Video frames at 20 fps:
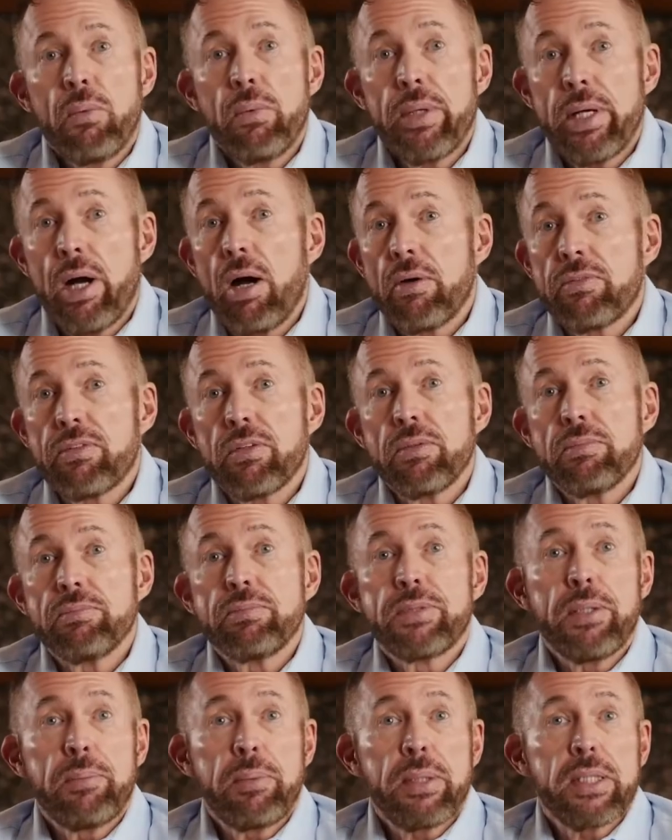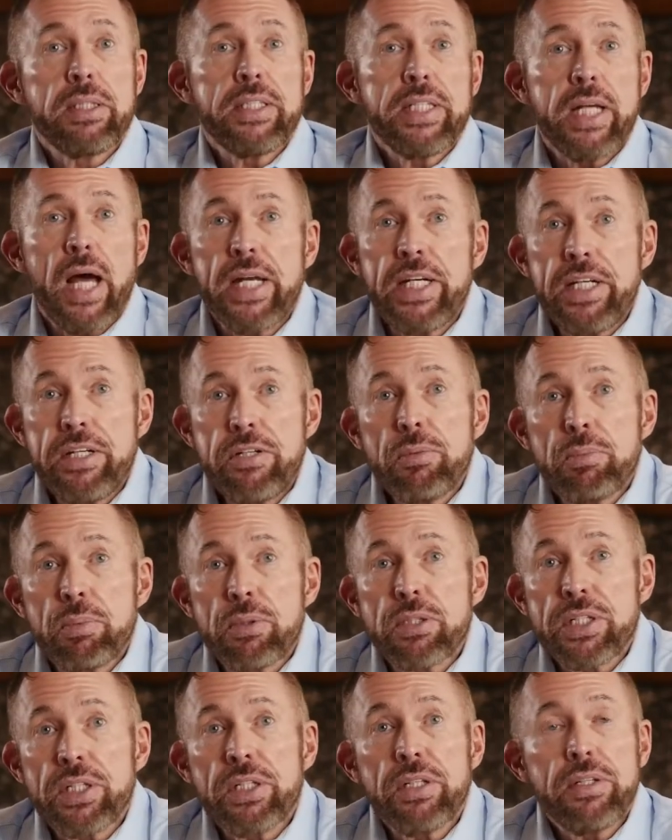We offer typically
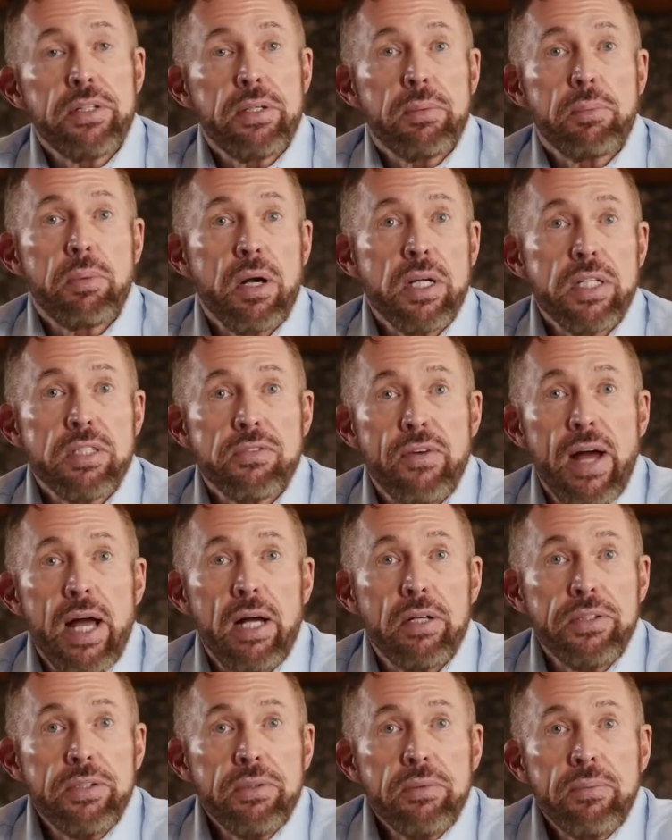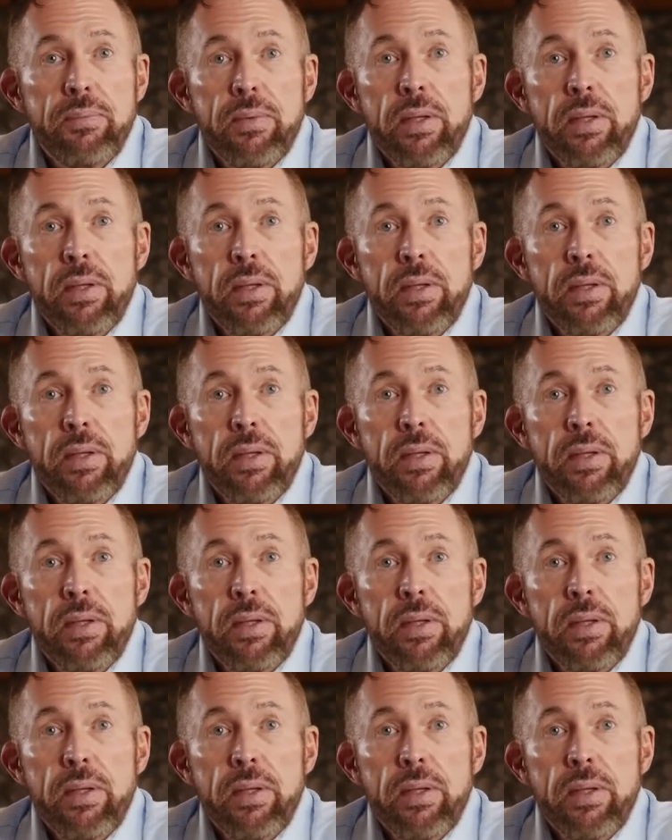90% of the appraised value.